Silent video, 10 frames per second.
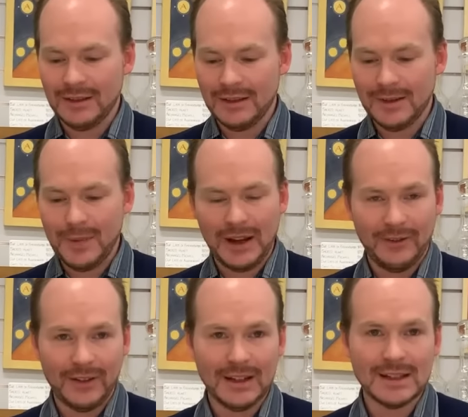the
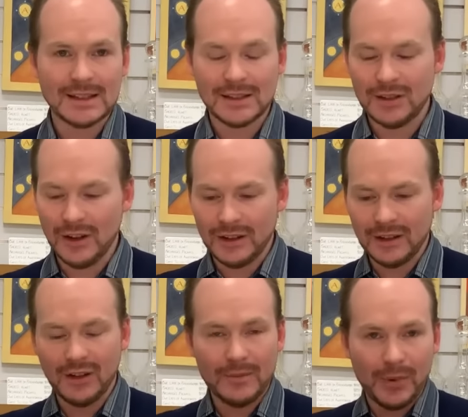benefit is you're
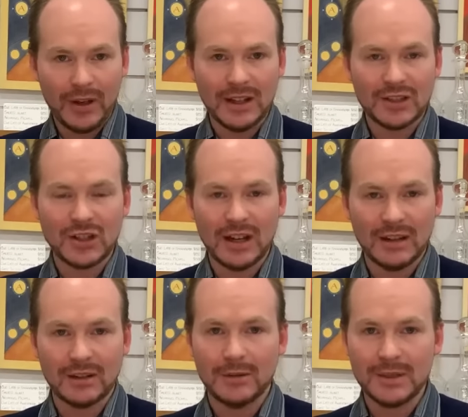not burning
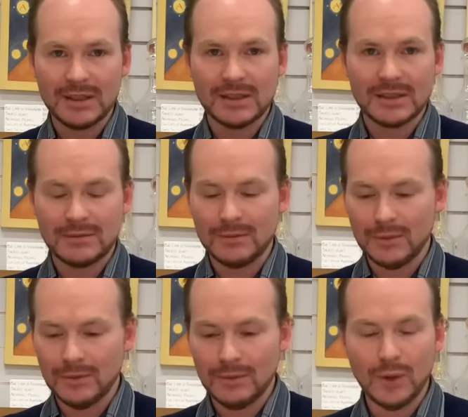charcoal, which is
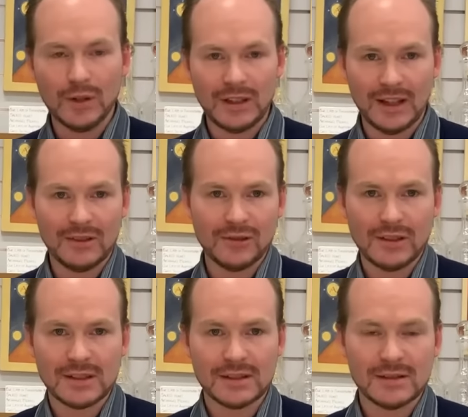more
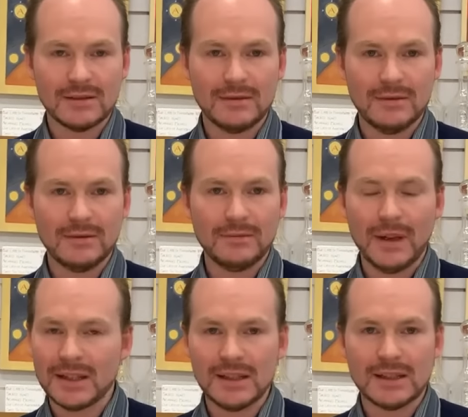dangerous,
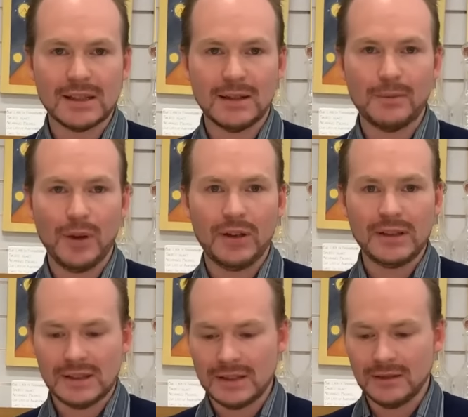much easier to burn
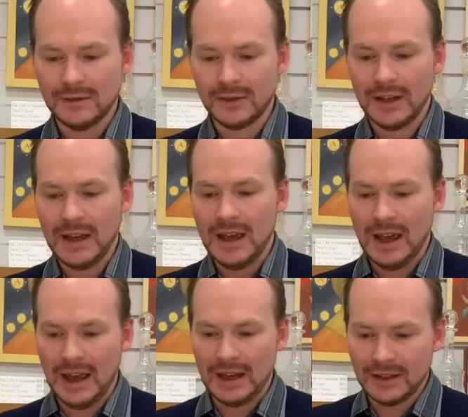yourself.
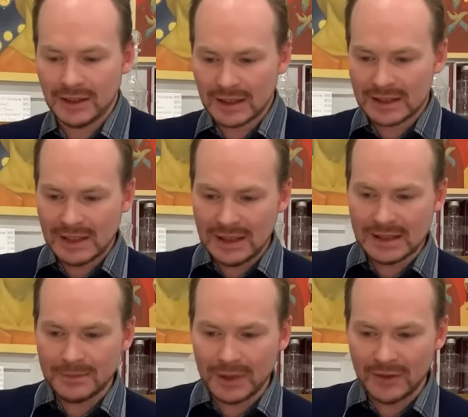And you can see there's
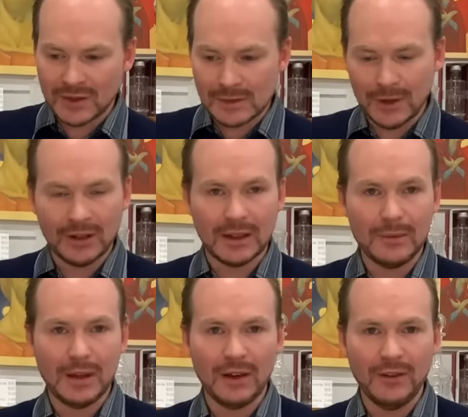a bit of smoke
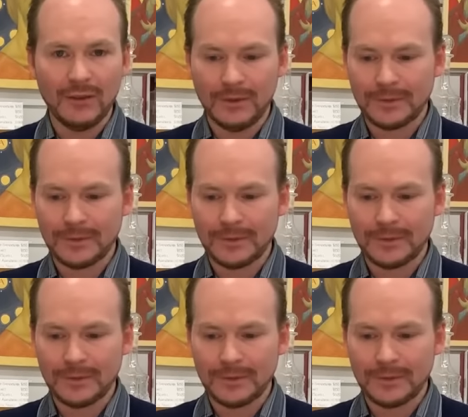coming off.